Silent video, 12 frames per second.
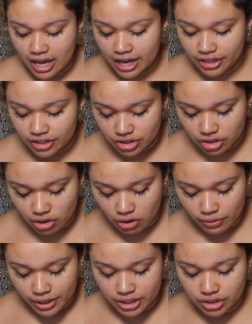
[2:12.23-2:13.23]
I used to
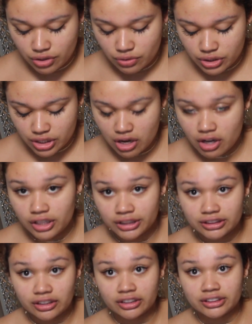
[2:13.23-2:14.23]
always use the
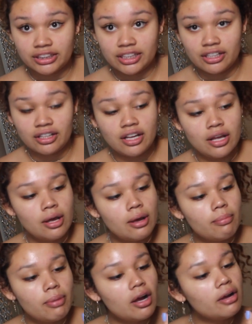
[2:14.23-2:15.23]
Anastasia
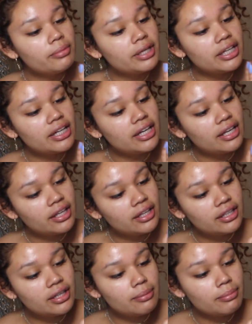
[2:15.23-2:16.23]
pomade
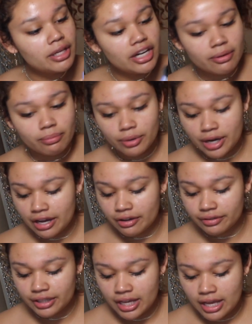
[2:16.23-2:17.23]
in medium
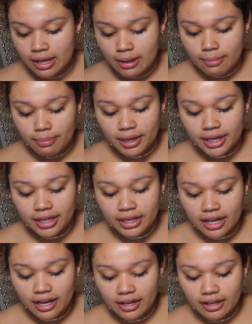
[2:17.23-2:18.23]
brown, but